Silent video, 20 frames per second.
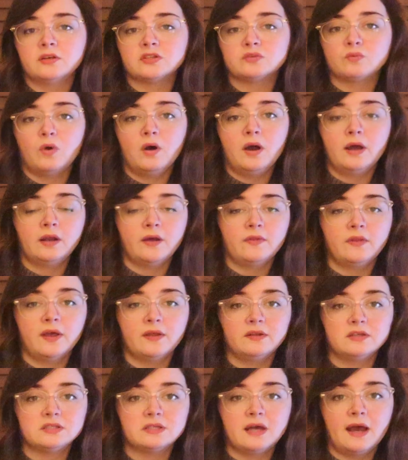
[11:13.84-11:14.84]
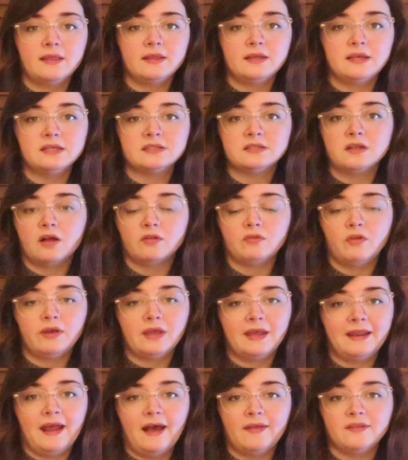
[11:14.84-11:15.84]
There's one on the other side that he's not
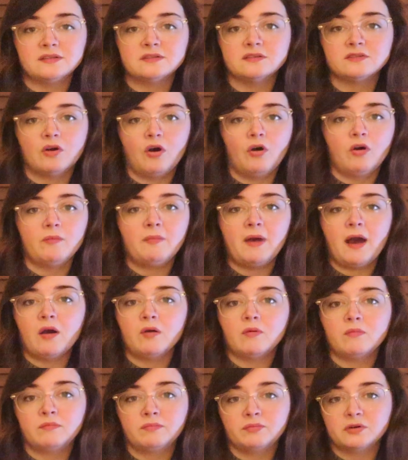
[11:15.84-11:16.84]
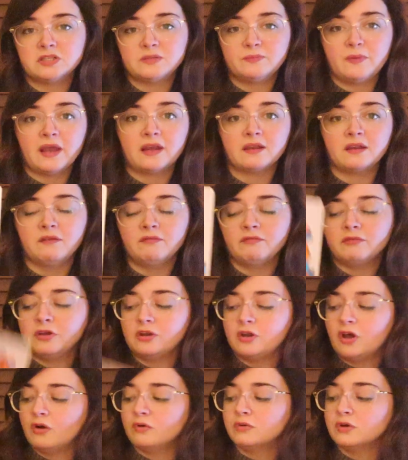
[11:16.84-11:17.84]
looking at. This is all about perspective.
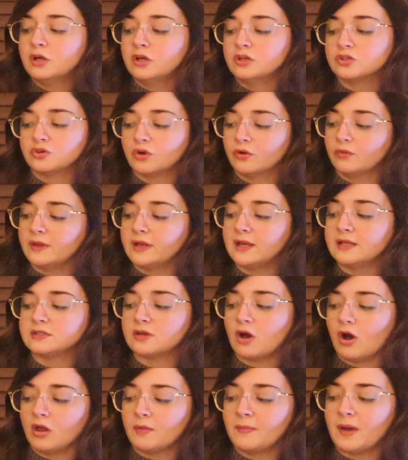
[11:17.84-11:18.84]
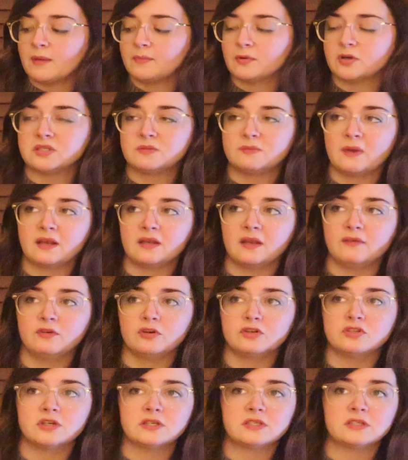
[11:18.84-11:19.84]
You know, truly, it's all about perspective.
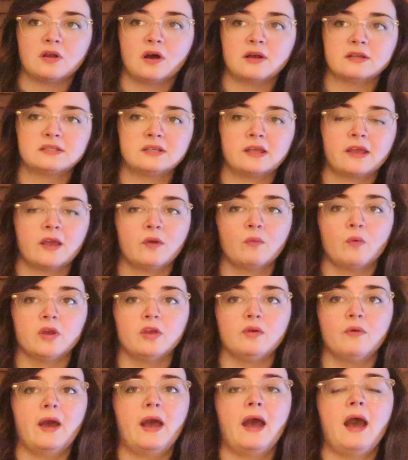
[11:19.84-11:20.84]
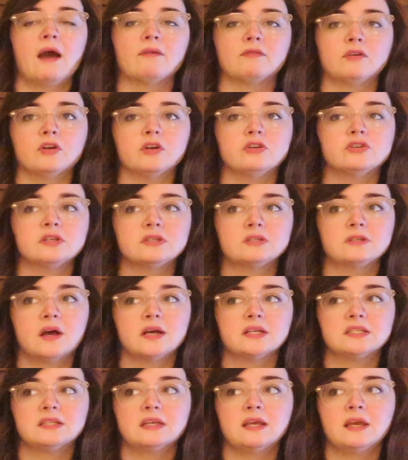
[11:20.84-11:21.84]
You're just not seeing what you have or you're just
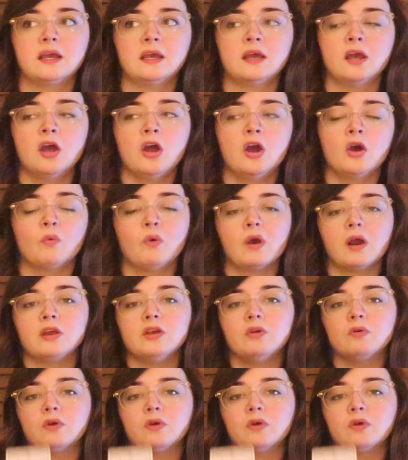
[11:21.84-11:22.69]
not seeing where